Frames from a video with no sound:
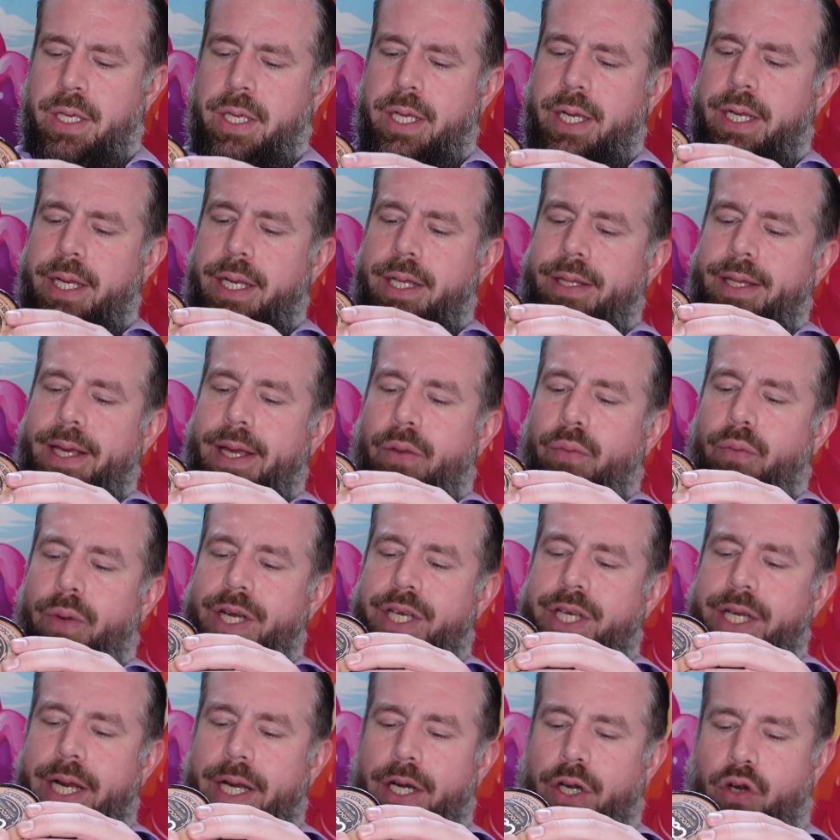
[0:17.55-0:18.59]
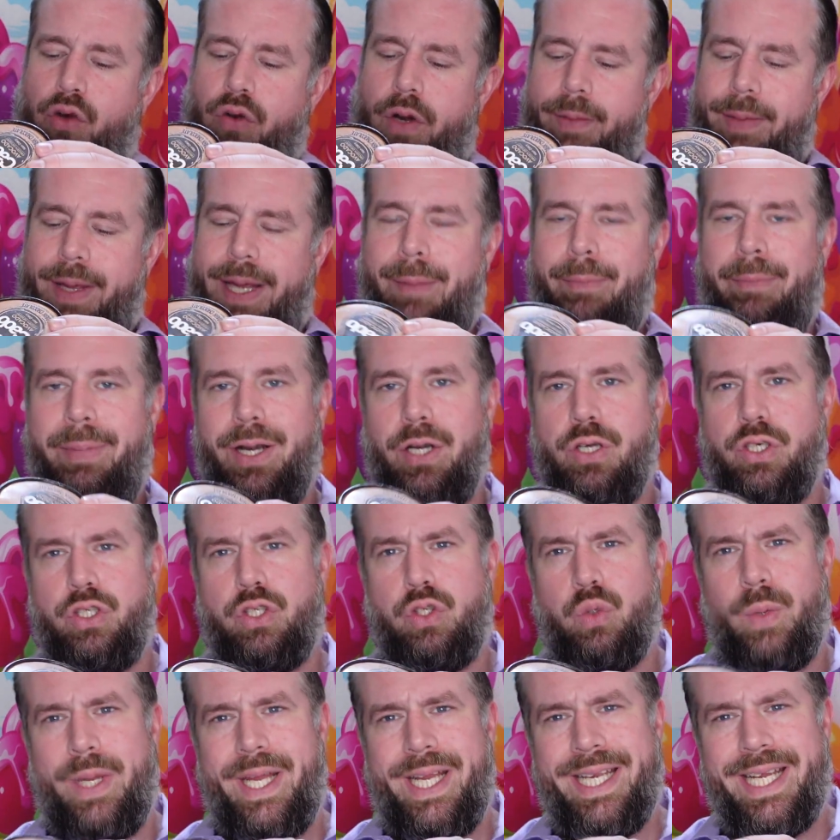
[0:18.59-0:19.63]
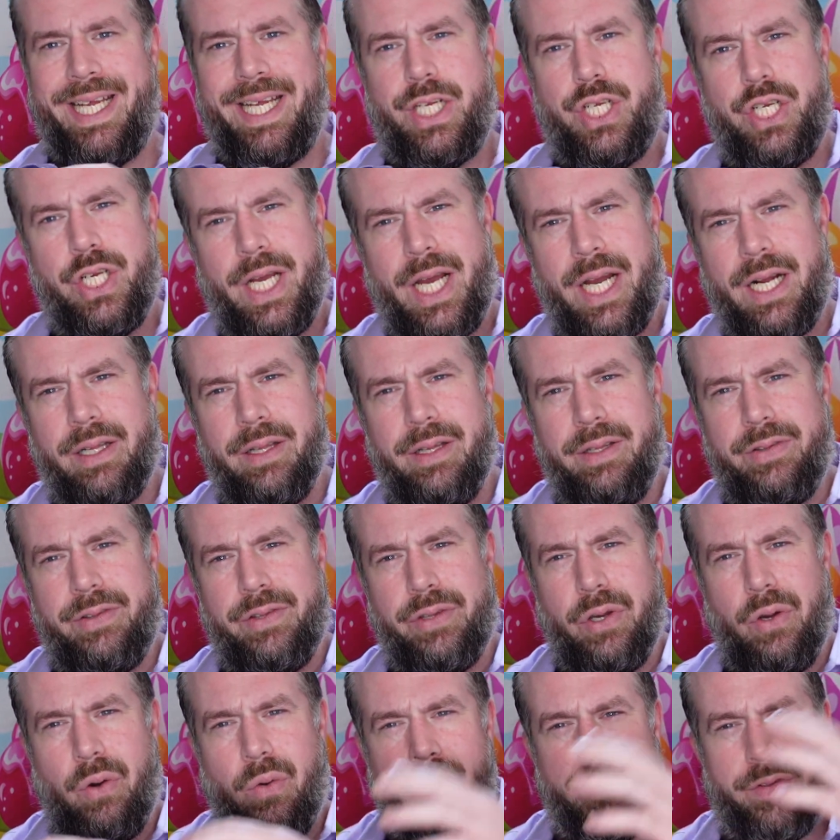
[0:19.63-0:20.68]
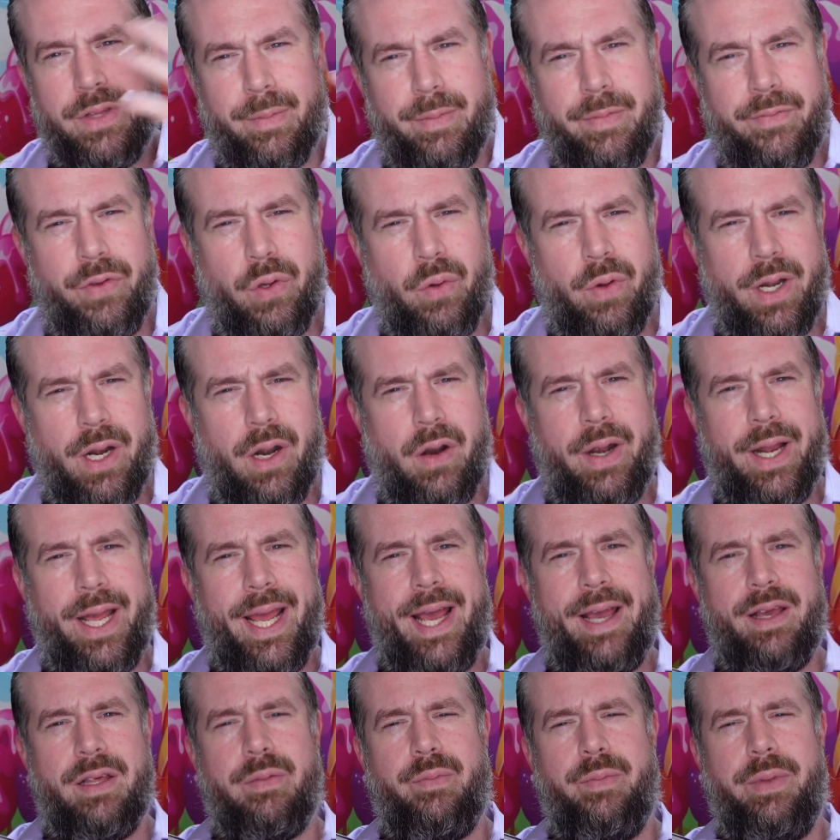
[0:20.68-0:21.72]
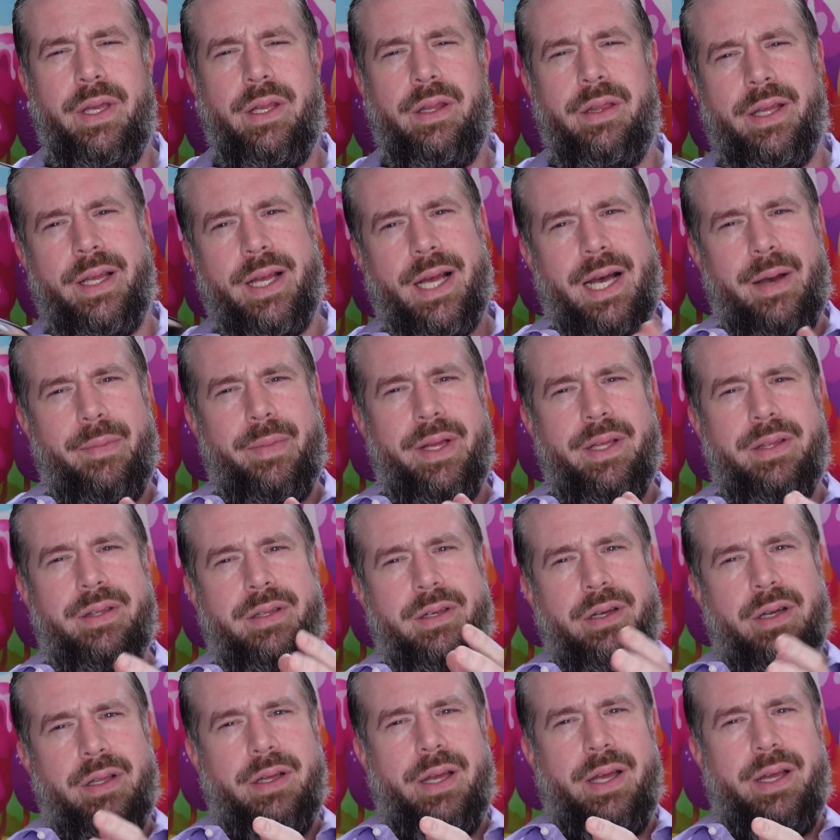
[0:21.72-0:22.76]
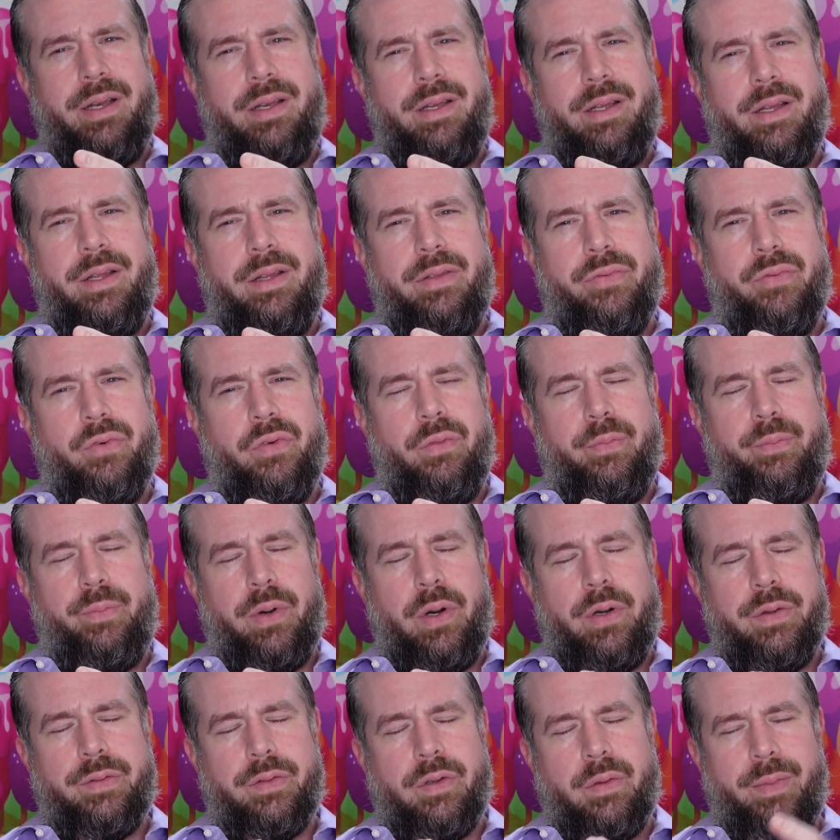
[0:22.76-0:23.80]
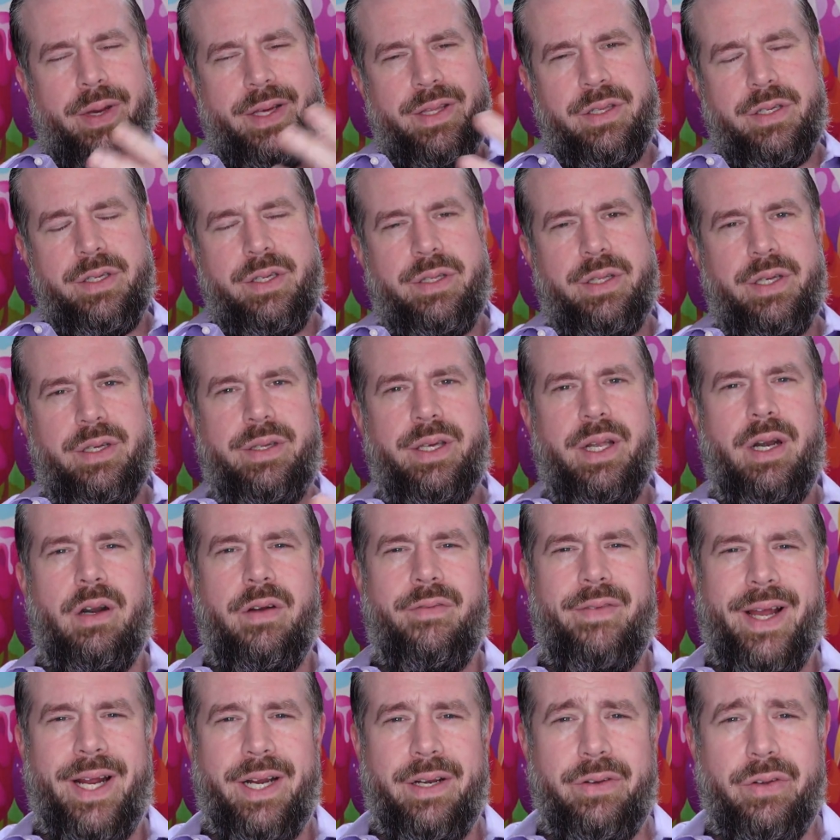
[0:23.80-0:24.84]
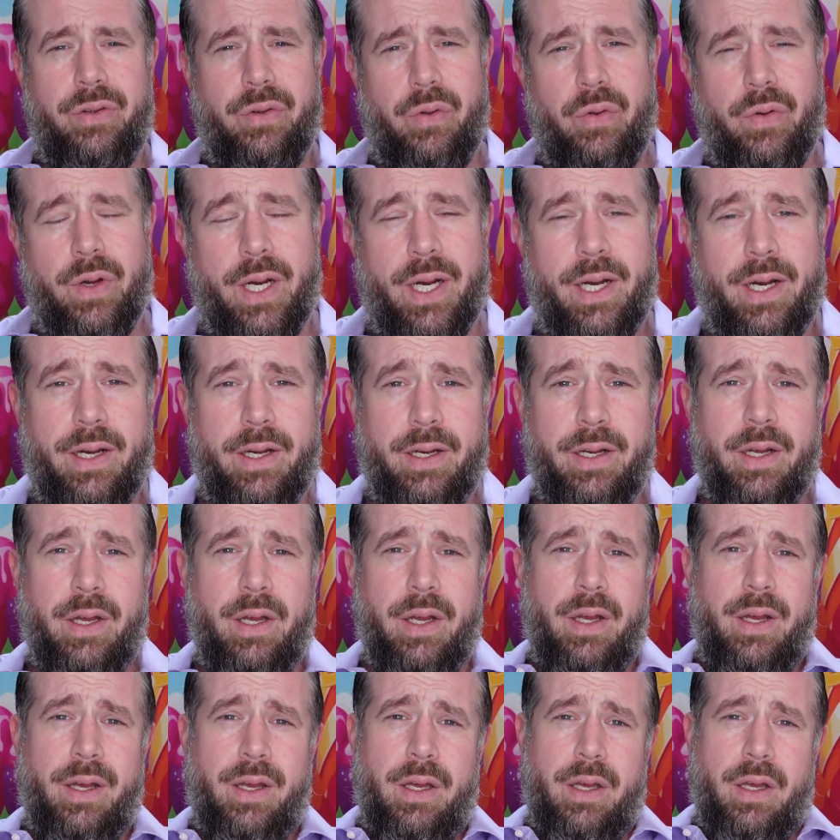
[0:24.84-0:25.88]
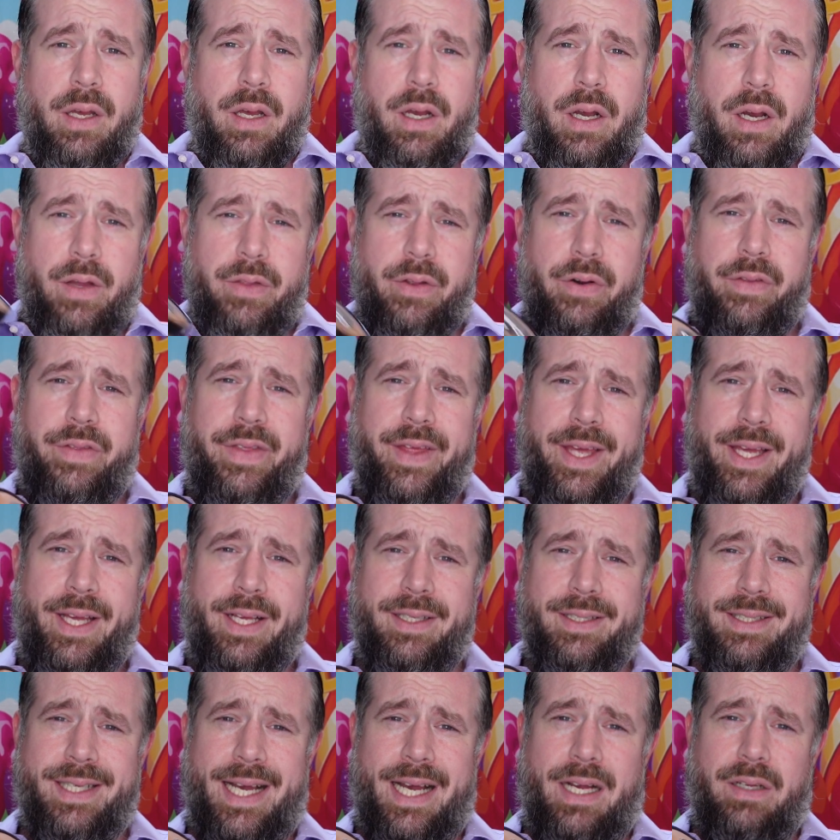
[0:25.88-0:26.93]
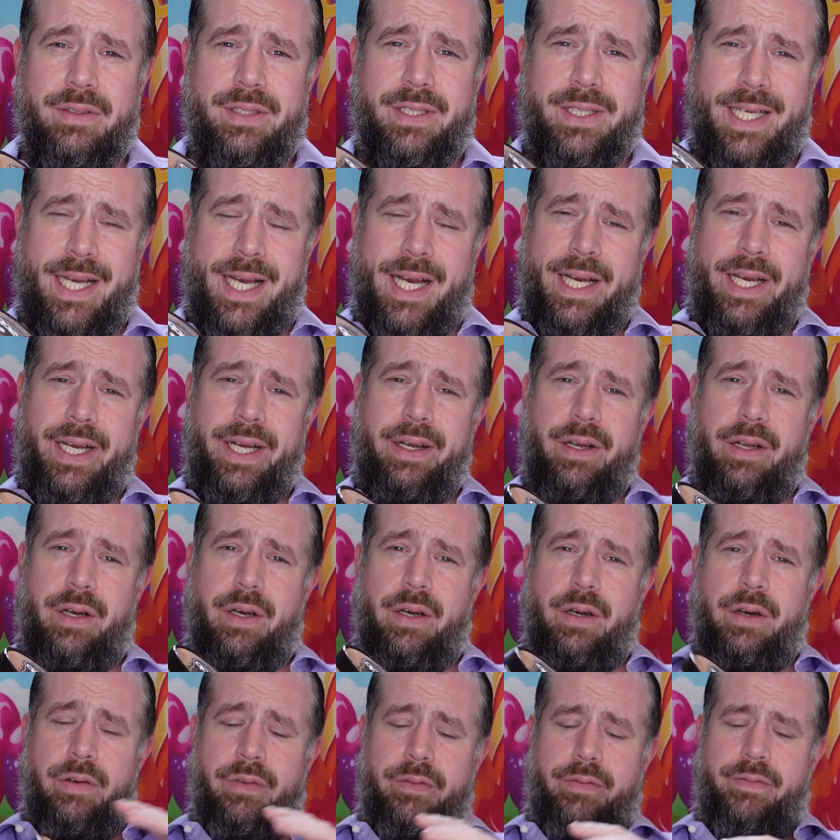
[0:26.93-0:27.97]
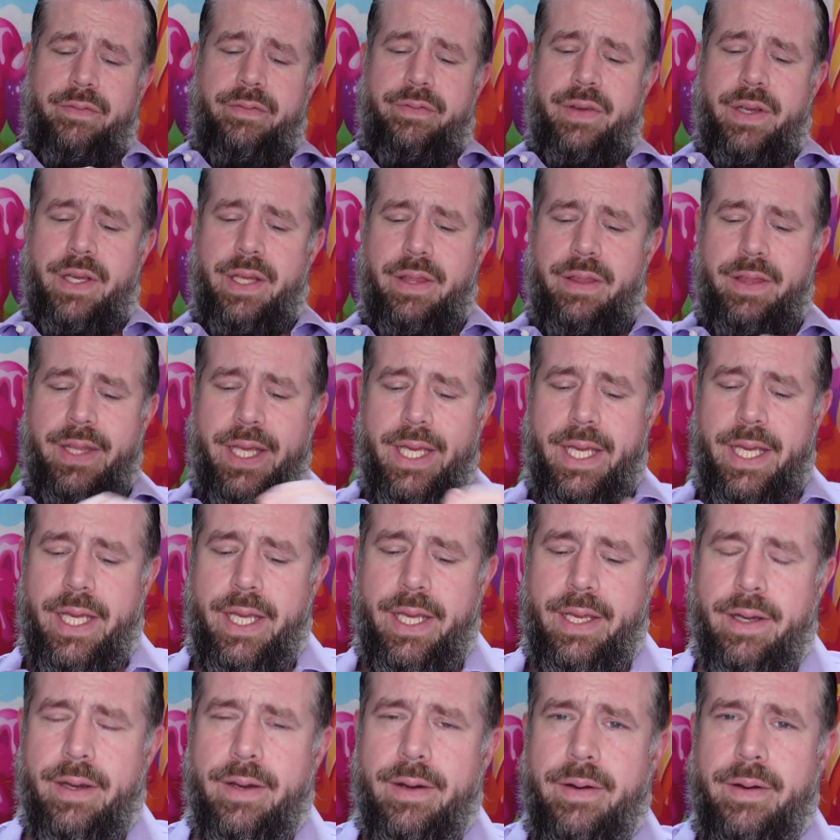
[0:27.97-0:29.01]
It is a rich and creamy bittersweet chocolate. So some of you had already asked me in the comments and through personal messages, etc., if I could do other things outside of the